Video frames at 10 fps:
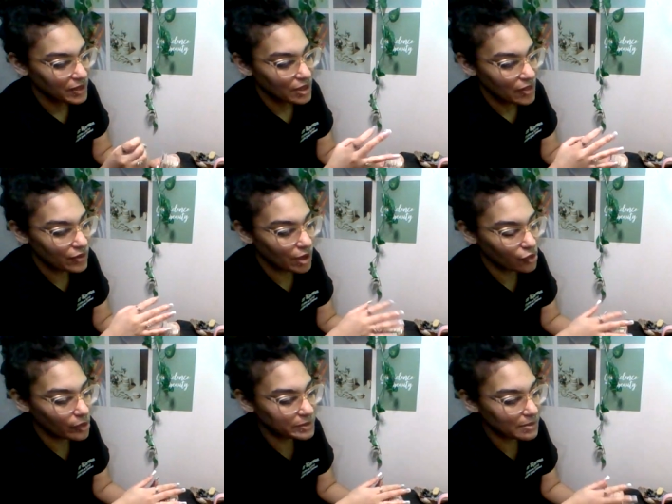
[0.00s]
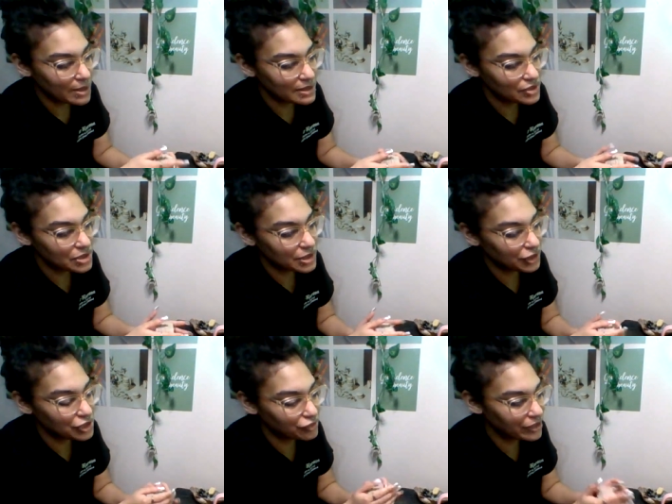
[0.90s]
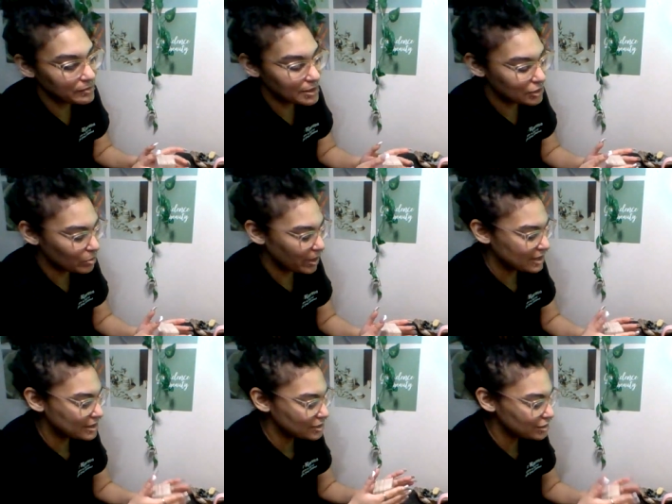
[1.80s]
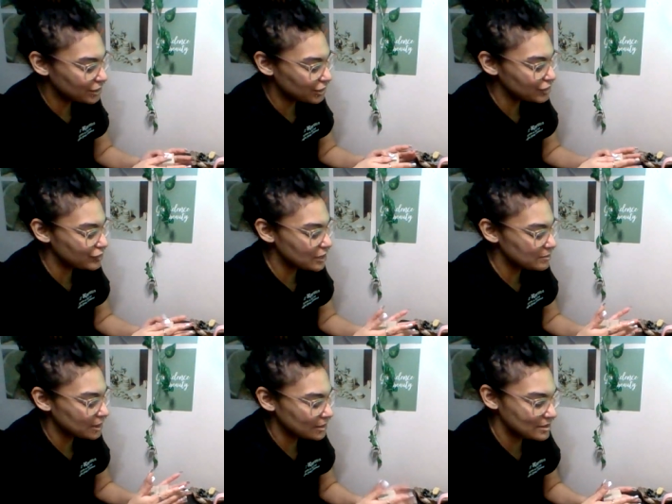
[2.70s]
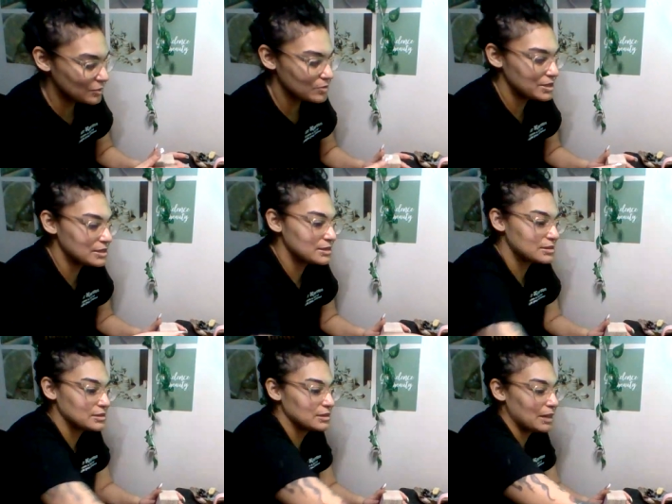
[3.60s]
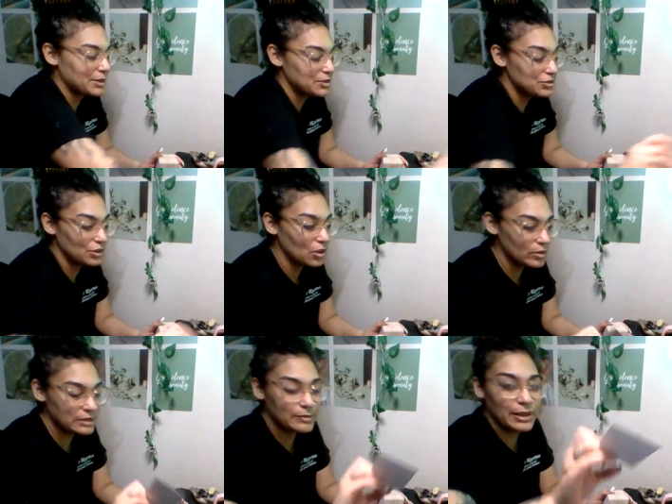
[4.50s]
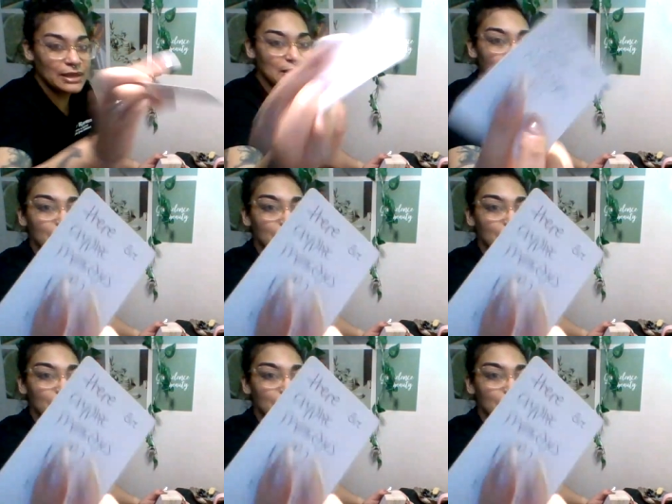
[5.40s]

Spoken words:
There are cryptic messages in your dreams, so pay attention to your dreams at this moment. I mean, you should always be paying attention